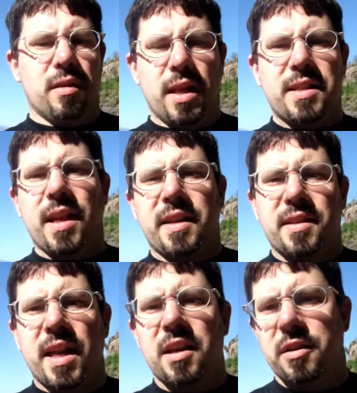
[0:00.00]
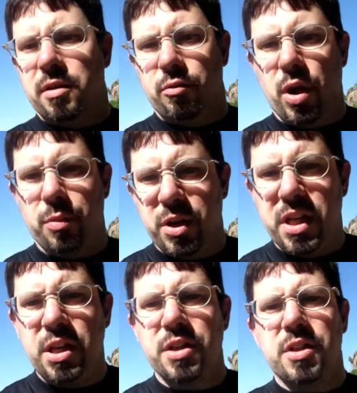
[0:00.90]
Let's take a
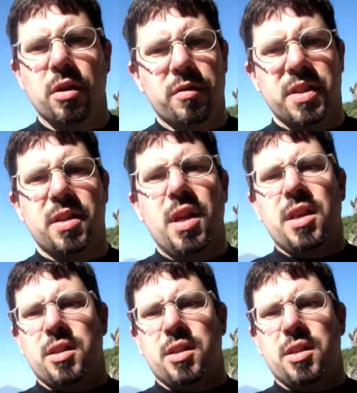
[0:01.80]
recommendation service.